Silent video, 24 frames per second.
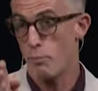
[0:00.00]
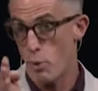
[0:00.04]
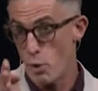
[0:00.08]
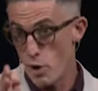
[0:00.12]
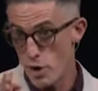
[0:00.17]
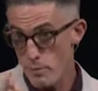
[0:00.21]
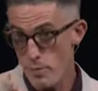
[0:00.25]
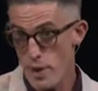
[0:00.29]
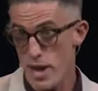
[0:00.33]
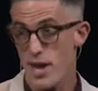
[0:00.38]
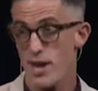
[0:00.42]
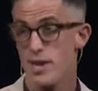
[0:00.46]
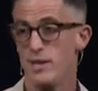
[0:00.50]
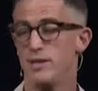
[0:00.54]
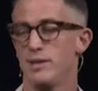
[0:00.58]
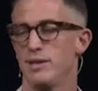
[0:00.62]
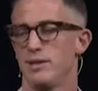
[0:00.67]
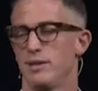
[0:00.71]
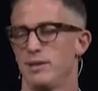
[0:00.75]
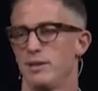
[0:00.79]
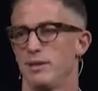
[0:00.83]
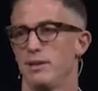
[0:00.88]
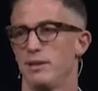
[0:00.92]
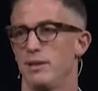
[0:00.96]
boy band,
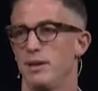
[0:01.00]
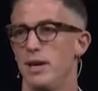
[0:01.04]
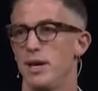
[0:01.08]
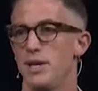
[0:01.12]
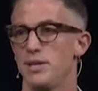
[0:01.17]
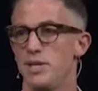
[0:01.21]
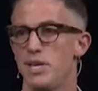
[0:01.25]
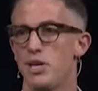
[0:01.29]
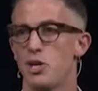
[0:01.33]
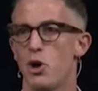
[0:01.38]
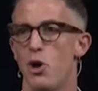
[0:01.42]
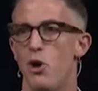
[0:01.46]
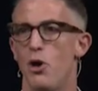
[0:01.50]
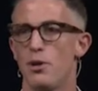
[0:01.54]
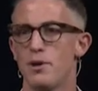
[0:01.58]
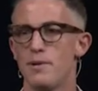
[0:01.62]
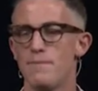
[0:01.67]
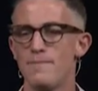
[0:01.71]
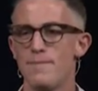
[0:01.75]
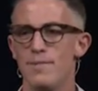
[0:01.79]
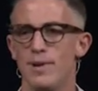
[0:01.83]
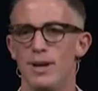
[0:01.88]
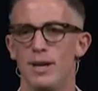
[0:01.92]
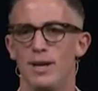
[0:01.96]
as he called
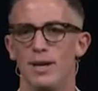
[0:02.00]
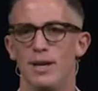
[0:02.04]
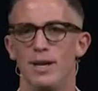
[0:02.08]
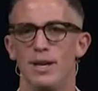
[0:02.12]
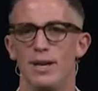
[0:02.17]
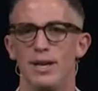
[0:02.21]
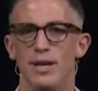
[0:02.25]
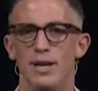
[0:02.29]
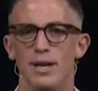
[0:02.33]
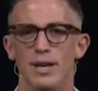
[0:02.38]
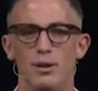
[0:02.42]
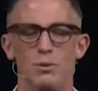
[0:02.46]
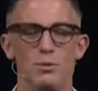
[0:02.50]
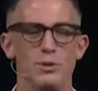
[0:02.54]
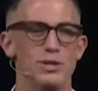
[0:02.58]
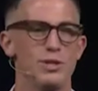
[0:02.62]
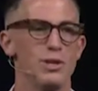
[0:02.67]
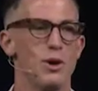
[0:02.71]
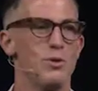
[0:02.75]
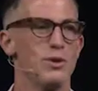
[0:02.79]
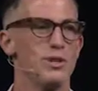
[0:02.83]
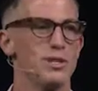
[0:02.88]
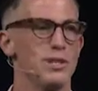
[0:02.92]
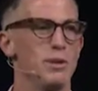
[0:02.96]
them, was
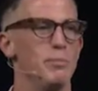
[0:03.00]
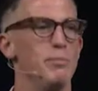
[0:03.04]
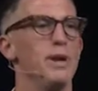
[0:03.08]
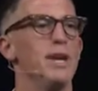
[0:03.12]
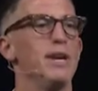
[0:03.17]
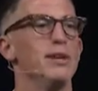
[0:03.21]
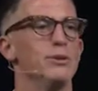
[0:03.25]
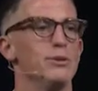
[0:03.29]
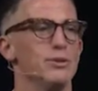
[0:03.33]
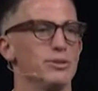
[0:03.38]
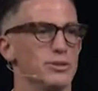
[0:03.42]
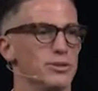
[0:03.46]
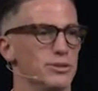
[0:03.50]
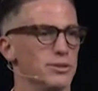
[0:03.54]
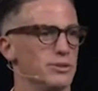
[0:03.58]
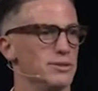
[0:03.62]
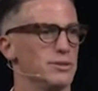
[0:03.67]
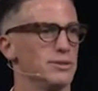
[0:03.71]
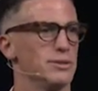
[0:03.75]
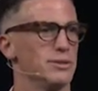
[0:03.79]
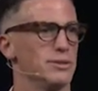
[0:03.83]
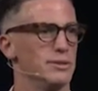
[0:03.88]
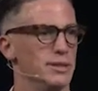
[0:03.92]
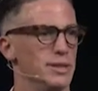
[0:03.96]
known as the Beatles.
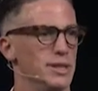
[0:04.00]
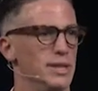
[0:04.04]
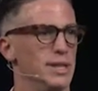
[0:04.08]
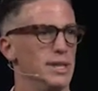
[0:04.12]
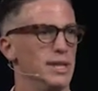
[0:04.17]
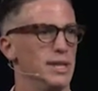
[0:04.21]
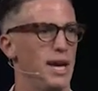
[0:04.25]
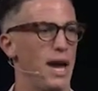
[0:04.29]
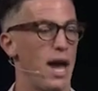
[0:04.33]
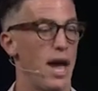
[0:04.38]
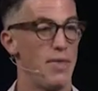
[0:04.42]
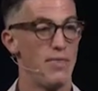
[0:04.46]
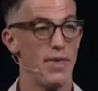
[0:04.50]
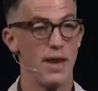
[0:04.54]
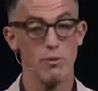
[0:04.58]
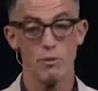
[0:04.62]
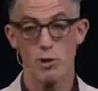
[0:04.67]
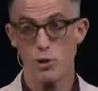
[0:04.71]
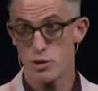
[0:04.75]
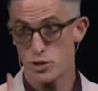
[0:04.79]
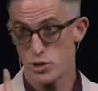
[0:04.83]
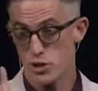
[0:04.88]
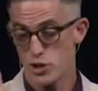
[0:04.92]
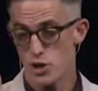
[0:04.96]
And they
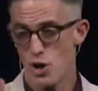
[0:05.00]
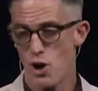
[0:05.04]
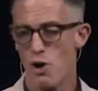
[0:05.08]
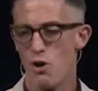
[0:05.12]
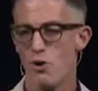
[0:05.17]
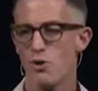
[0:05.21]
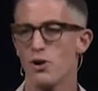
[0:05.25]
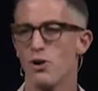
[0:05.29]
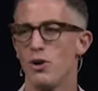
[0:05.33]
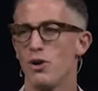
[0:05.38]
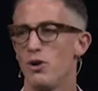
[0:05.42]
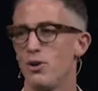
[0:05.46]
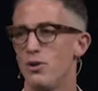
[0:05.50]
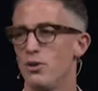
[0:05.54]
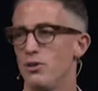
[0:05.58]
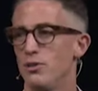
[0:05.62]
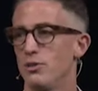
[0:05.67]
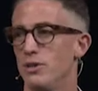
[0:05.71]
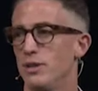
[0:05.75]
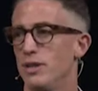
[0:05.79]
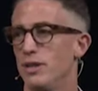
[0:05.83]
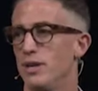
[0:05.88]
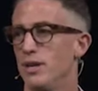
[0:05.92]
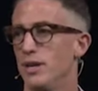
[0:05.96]
wrote a song
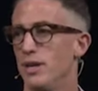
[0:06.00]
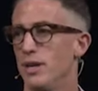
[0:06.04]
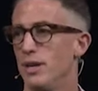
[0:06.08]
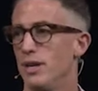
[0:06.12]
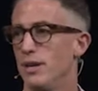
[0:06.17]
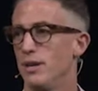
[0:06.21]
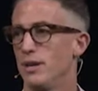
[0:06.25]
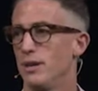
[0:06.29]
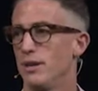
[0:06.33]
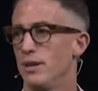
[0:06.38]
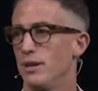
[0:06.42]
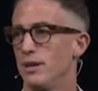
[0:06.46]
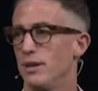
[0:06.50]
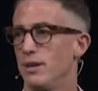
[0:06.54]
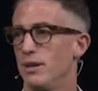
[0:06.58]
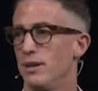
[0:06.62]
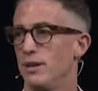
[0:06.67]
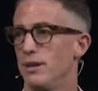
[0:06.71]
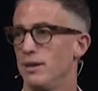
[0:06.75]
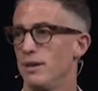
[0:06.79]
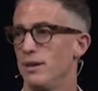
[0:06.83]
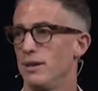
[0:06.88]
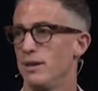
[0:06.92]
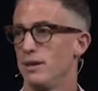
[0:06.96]
called
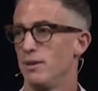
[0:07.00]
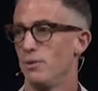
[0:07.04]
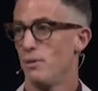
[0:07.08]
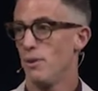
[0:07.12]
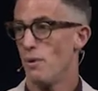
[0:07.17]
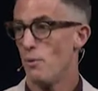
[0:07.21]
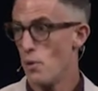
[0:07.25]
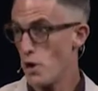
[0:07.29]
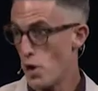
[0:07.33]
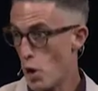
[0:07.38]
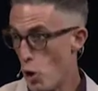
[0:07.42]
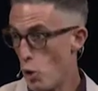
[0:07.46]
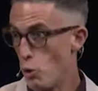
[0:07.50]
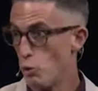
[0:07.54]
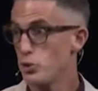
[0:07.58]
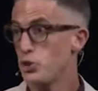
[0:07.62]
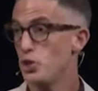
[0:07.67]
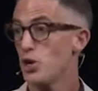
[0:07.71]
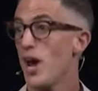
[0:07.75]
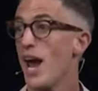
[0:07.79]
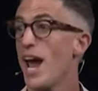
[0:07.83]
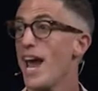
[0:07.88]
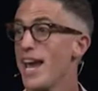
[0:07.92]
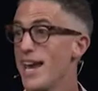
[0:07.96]
"Wanna Hold
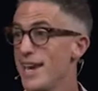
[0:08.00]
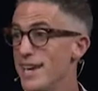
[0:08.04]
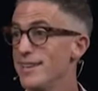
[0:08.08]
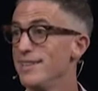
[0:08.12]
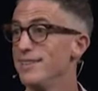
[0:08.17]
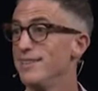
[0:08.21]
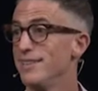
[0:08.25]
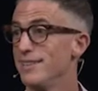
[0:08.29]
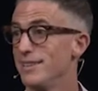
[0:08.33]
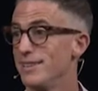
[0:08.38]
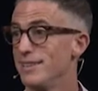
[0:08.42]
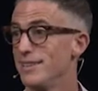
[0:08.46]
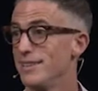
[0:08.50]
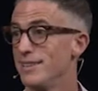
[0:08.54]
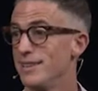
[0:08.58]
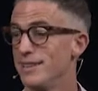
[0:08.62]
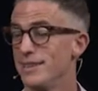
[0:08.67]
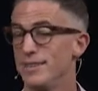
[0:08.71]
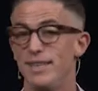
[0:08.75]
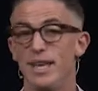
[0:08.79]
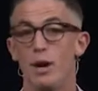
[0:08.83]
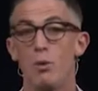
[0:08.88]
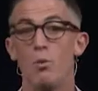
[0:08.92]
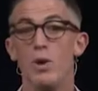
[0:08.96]
Your Hand"
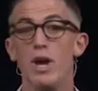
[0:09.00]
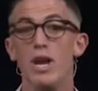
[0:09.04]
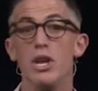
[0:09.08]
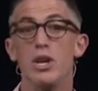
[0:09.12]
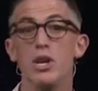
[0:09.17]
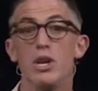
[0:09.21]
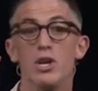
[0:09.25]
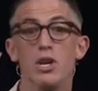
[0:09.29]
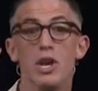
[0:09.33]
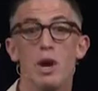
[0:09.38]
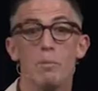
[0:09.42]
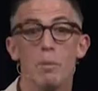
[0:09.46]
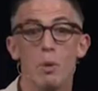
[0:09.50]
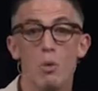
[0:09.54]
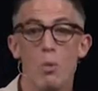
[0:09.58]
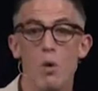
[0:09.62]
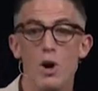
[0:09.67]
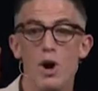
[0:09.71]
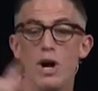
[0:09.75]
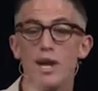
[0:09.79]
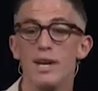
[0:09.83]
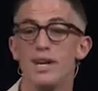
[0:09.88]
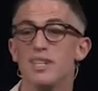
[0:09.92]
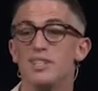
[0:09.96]
that went
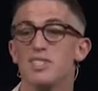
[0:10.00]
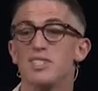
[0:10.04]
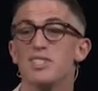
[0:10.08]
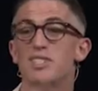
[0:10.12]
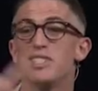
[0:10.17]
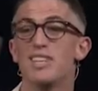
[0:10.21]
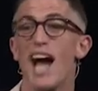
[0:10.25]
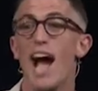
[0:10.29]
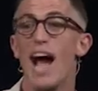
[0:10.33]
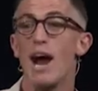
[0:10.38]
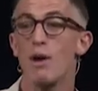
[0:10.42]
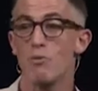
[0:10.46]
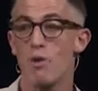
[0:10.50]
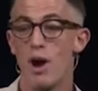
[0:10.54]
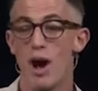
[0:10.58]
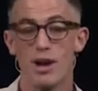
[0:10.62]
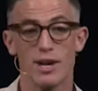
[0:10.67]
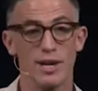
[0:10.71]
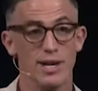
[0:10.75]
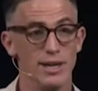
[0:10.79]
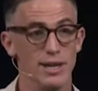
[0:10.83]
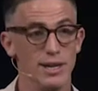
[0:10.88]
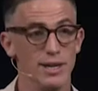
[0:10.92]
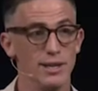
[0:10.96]
#1,
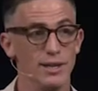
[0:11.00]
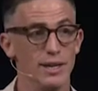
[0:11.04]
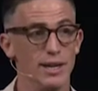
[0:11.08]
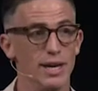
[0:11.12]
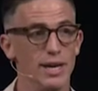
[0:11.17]
skyrocketed,